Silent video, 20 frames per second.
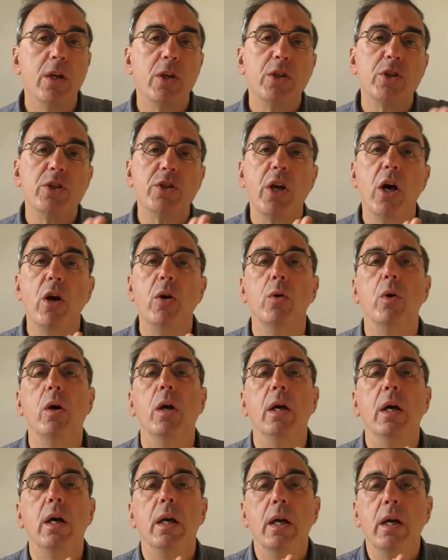So
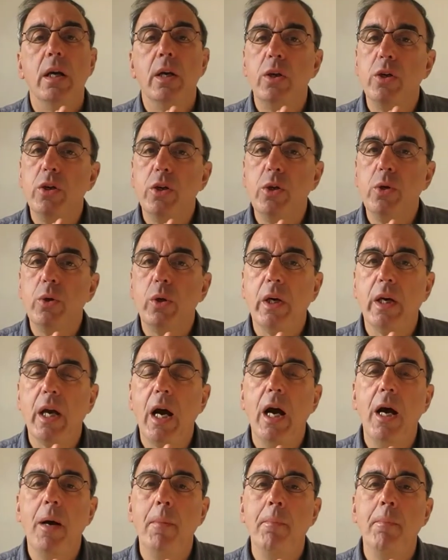you
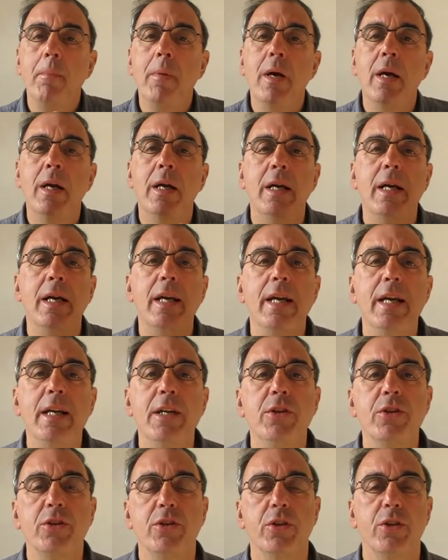come
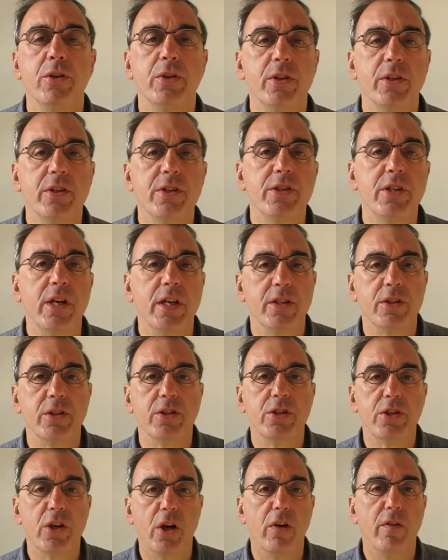into the
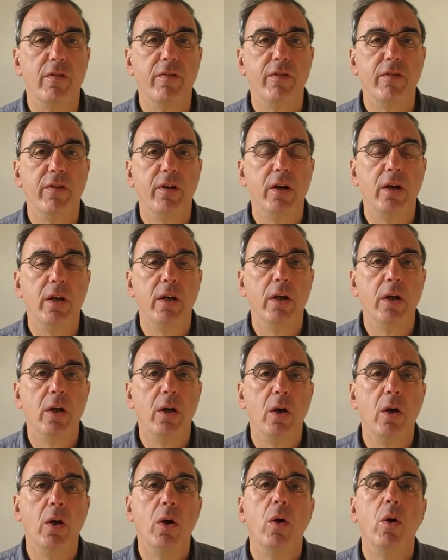sense of
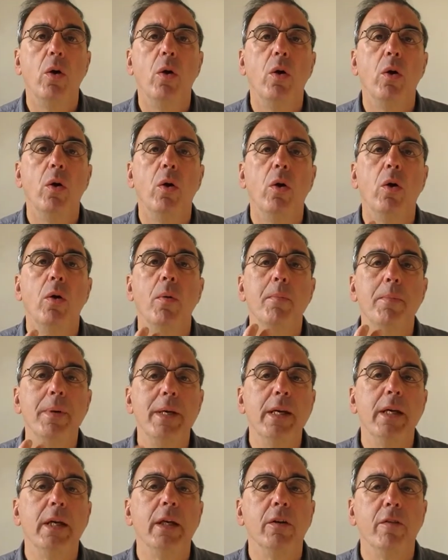
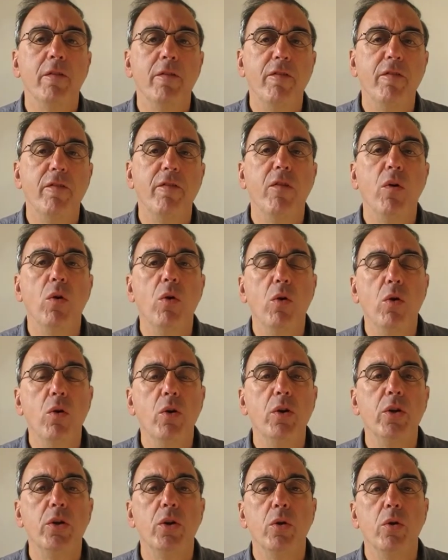being
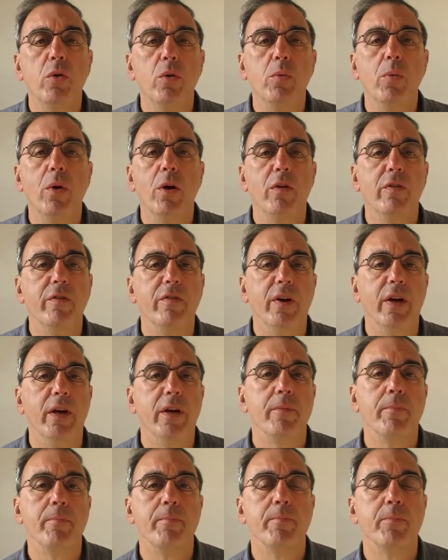for your welfare.
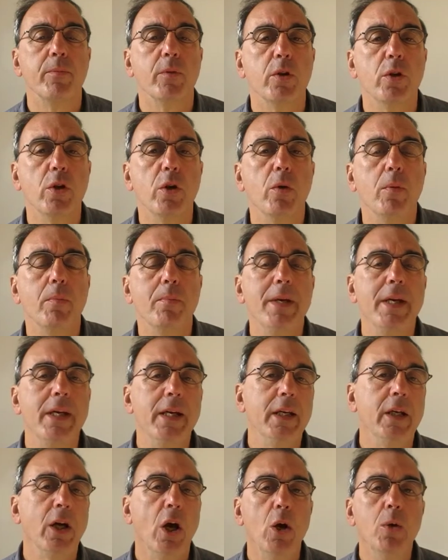You're
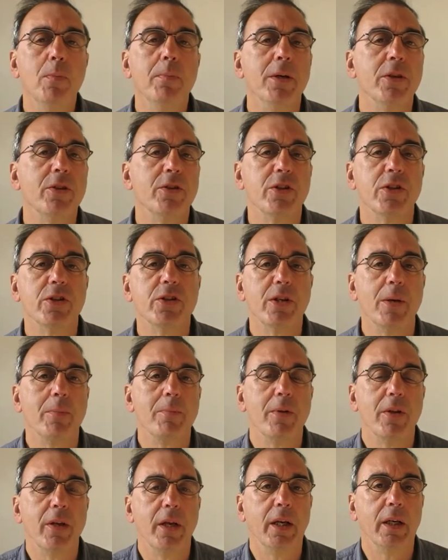being open to
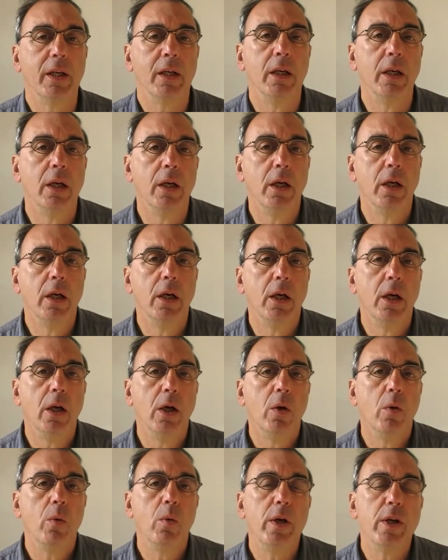something
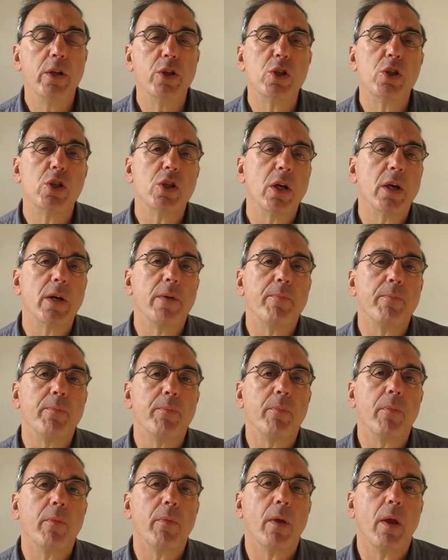which
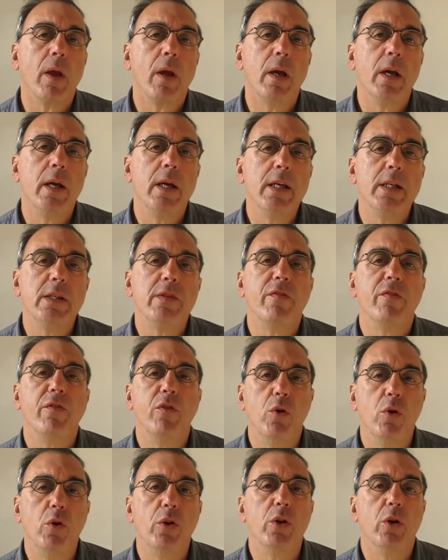is
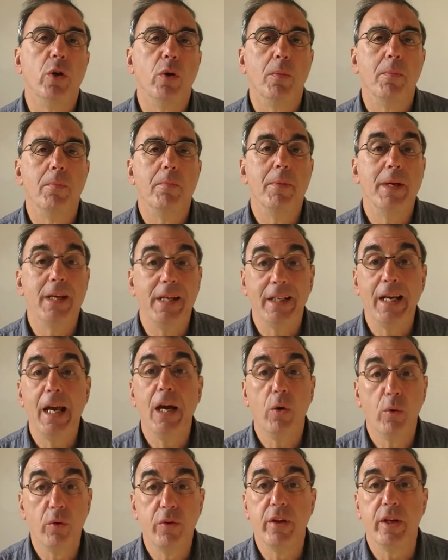for your being
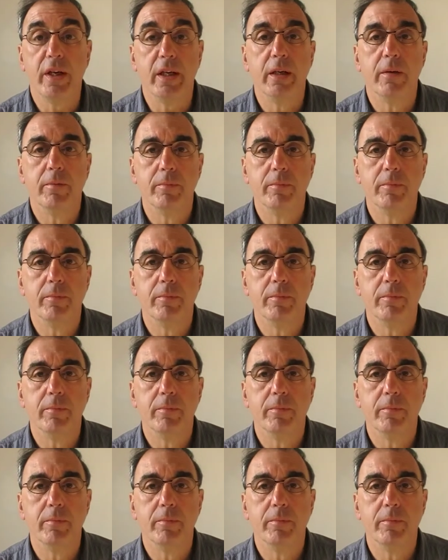healthy.